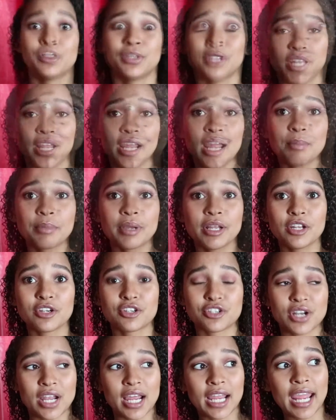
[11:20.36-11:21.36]
Today I'm gonna
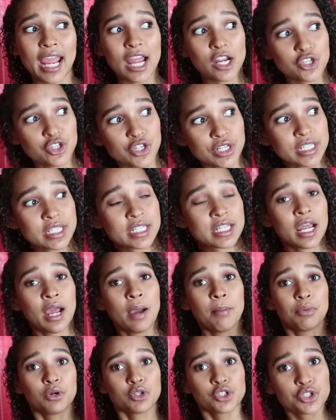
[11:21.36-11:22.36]
try and just
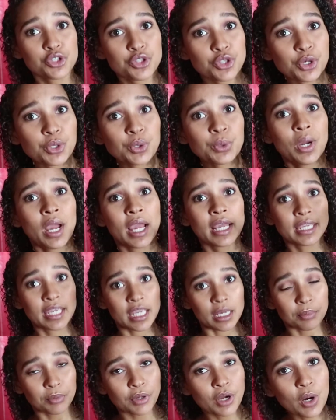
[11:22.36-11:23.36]
push through,
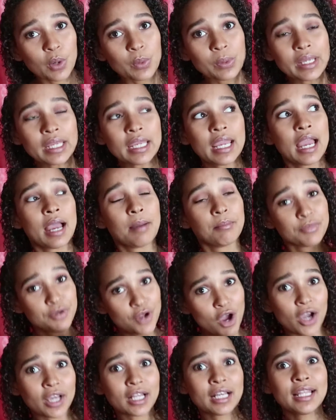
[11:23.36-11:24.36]
keep going,
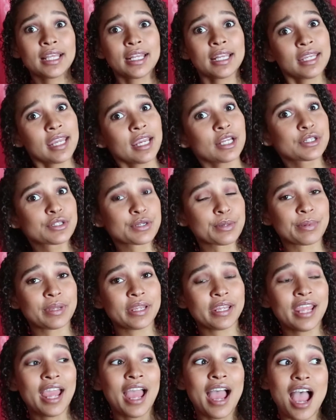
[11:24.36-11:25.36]
not gonna let it get to
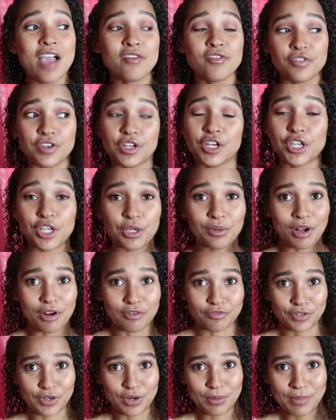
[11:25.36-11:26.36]
me. I have a very cute
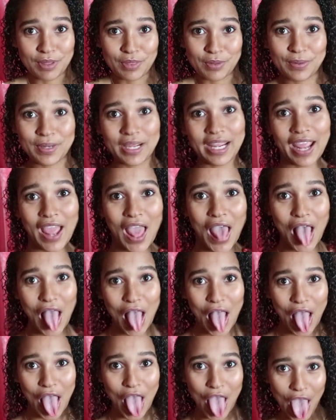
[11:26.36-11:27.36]
outfit on, by the way.
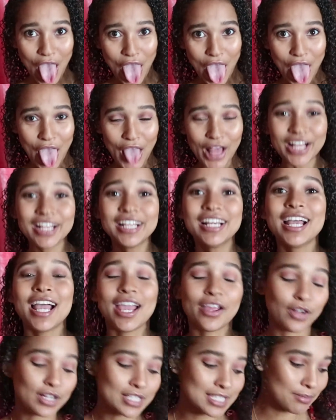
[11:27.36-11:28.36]

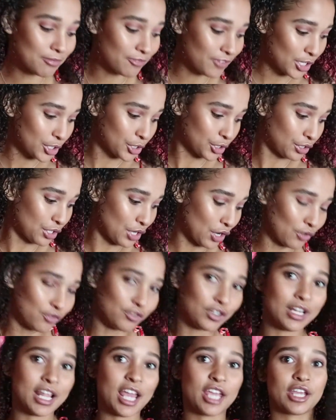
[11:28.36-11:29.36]
I got some Fashion
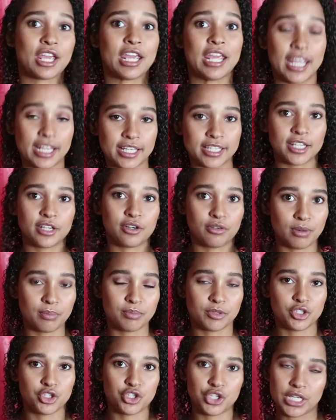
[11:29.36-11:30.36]
Nova like hectic
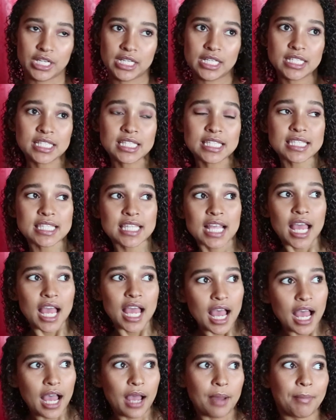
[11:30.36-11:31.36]
ripped jeans.
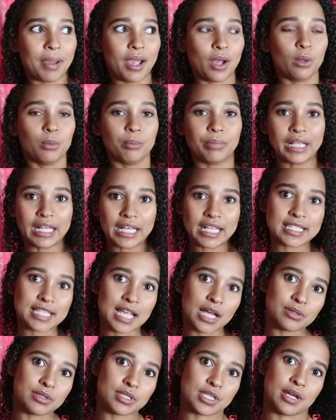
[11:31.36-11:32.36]
My whole belly's
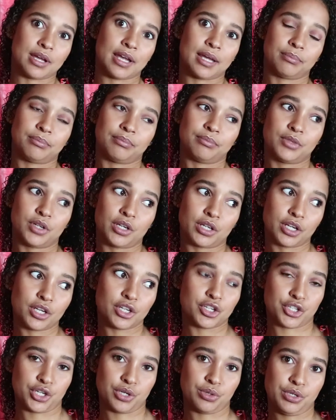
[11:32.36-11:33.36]
out, so I'm not
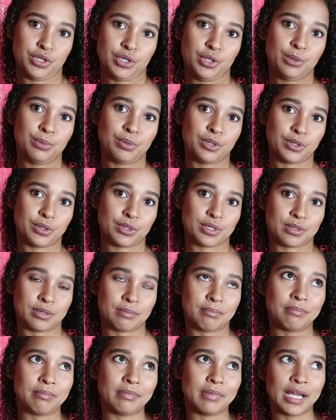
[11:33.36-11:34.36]
gonna show you because
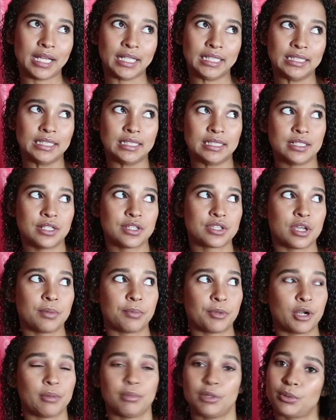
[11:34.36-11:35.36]
my learners are
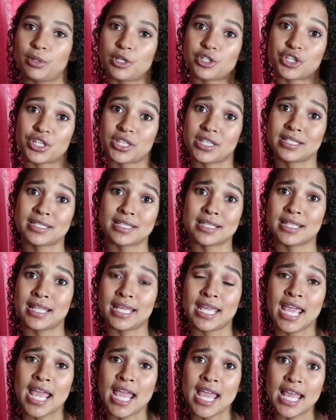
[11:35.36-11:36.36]
probably watching this,
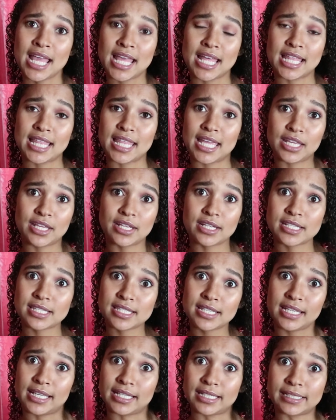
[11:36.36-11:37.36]
and they're gonna
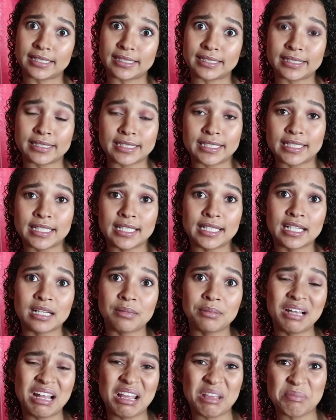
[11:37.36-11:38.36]
see it, and then they're
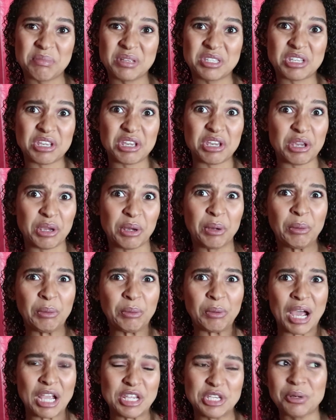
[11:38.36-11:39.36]
gonna be like, Miss, ew,
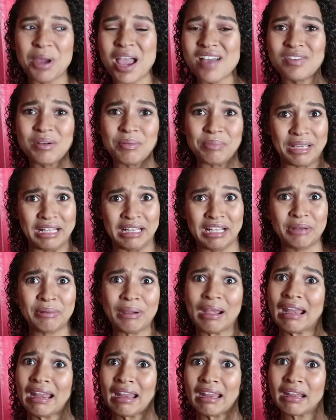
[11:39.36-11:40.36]
why'd you have a belly
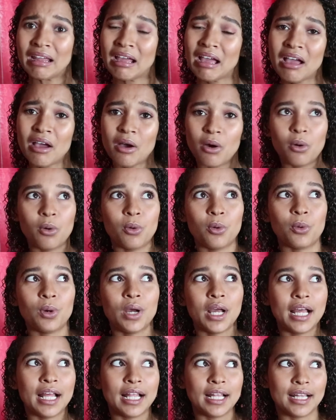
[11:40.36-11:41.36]
ring? Or
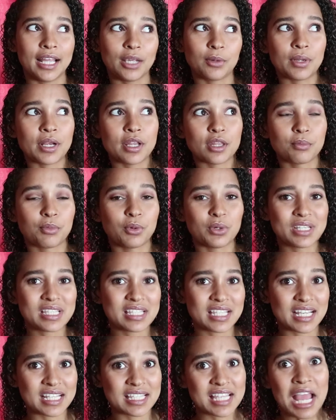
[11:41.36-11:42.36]
like one of the boys
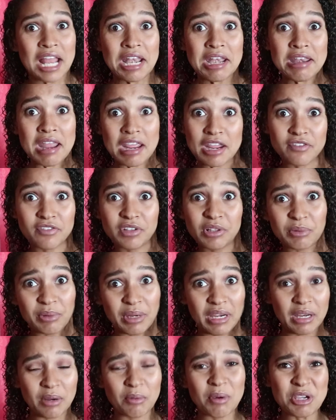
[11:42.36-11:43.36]
says, navel
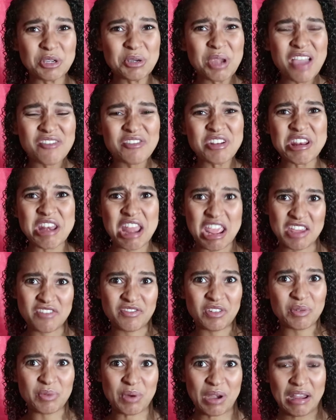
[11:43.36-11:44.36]
ring. Why'd you have a
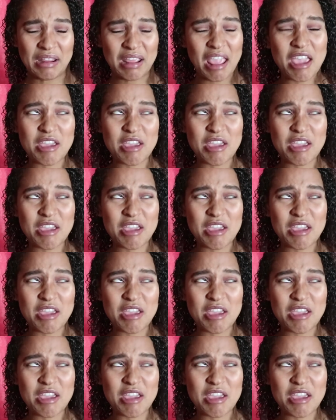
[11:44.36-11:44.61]
navel ring?